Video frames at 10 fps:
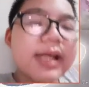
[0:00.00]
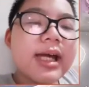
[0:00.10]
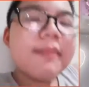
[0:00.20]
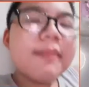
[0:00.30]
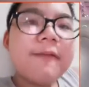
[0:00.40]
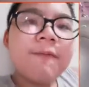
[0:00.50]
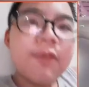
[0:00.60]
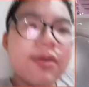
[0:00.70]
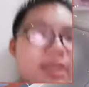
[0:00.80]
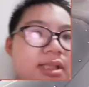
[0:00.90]
got my
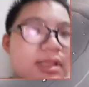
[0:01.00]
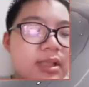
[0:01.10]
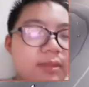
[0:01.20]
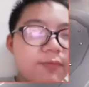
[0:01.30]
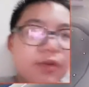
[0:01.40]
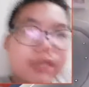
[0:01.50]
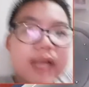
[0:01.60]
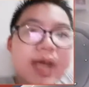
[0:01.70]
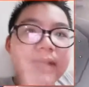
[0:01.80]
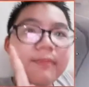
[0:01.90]
first
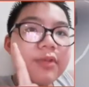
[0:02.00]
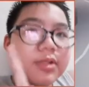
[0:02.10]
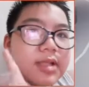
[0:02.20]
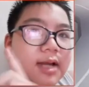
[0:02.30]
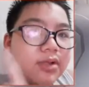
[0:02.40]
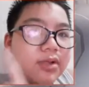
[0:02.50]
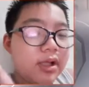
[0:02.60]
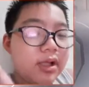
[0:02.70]
item for the scavenger hunt.